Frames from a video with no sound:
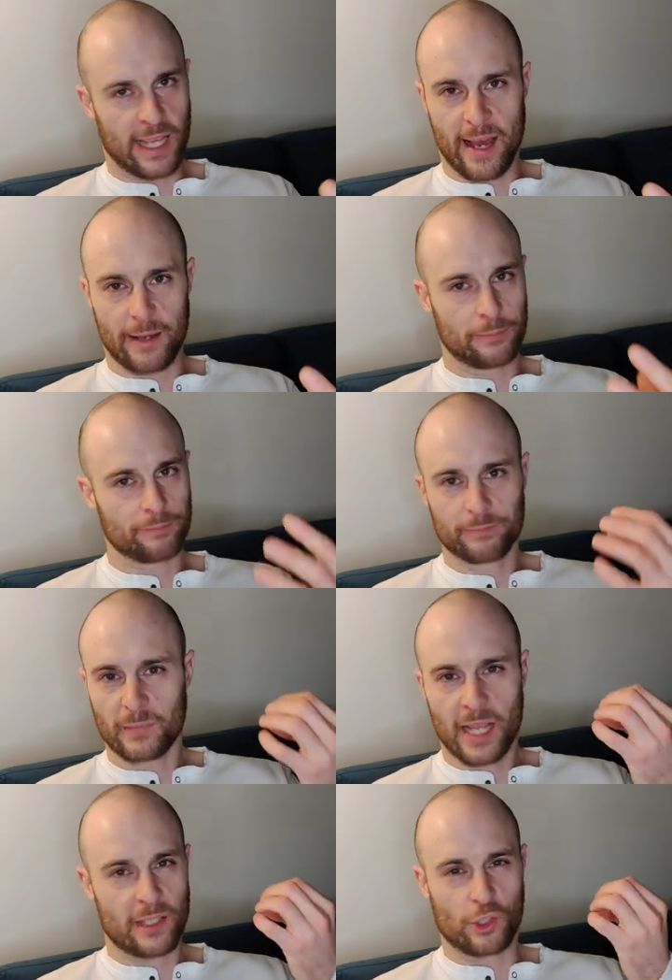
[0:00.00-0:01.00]
Yeah,
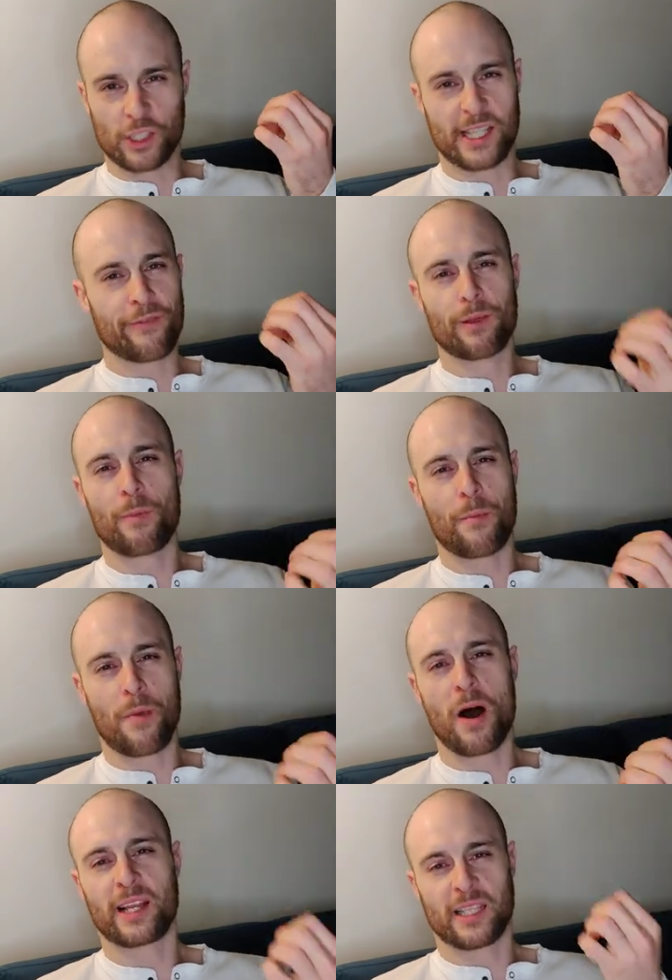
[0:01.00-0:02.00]
and just giving my
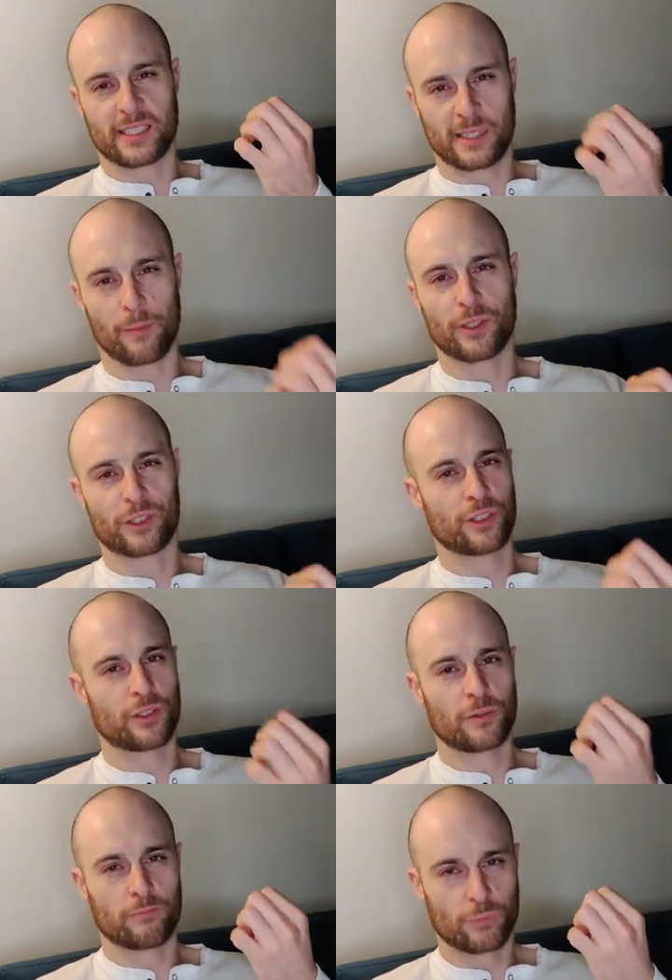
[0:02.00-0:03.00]
body a
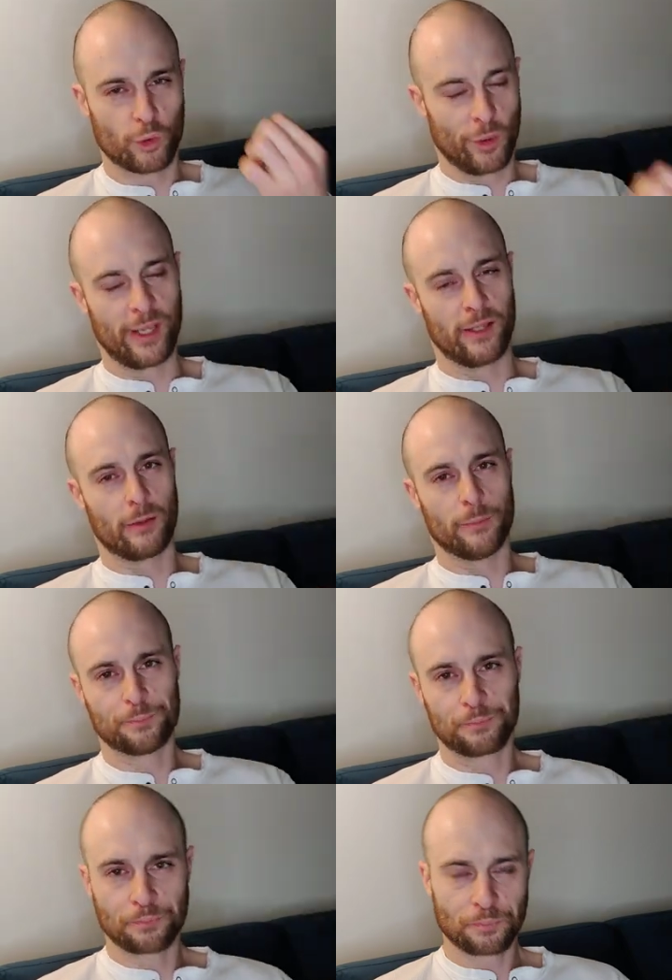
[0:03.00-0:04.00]
stimulus to heal.